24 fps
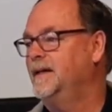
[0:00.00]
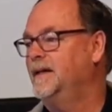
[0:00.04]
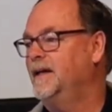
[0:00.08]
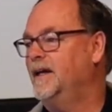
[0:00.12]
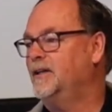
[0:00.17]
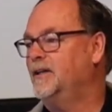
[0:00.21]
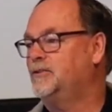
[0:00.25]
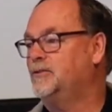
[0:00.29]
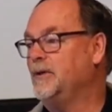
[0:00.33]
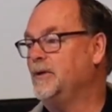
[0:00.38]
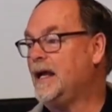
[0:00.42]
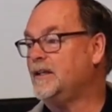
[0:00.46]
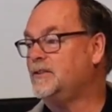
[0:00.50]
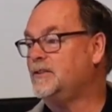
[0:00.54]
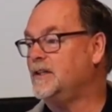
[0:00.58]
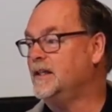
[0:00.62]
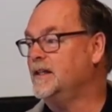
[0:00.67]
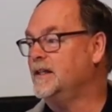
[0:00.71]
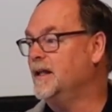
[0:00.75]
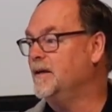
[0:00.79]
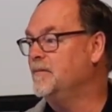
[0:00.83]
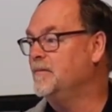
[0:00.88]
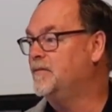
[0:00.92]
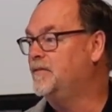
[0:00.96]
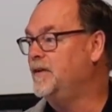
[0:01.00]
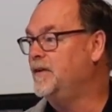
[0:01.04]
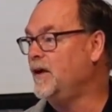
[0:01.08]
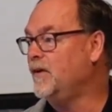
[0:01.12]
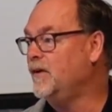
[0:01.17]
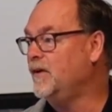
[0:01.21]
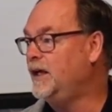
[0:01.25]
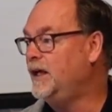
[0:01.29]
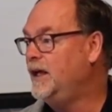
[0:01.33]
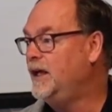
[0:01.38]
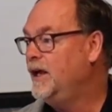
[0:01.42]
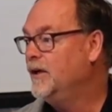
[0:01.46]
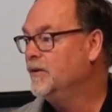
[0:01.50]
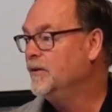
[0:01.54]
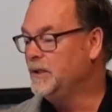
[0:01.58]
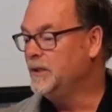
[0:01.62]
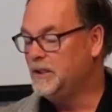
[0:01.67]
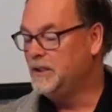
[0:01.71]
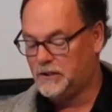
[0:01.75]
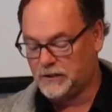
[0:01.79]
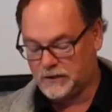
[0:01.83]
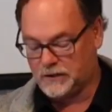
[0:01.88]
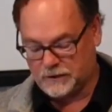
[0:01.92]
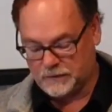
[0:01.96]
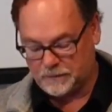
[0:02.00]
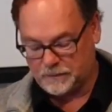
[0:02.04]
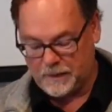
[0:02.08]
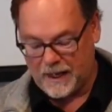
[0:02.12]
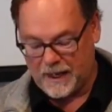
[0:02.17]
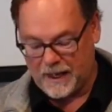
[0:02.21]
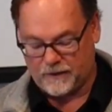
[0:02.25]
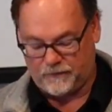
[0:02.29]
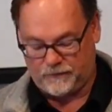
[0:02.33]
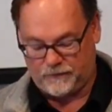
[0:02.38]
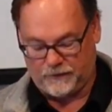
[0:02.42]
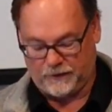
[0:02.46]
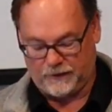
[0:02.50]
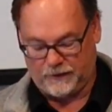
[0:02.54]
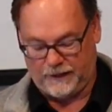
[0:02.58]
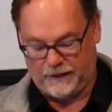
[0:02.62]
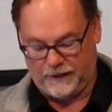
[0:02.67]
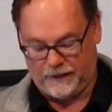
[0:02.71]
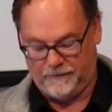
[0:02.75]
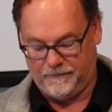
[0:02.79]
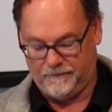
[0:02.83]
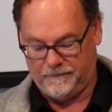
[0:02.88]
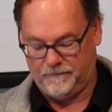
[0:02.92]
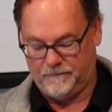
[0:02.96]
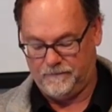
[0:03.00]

addressing them very respectfully.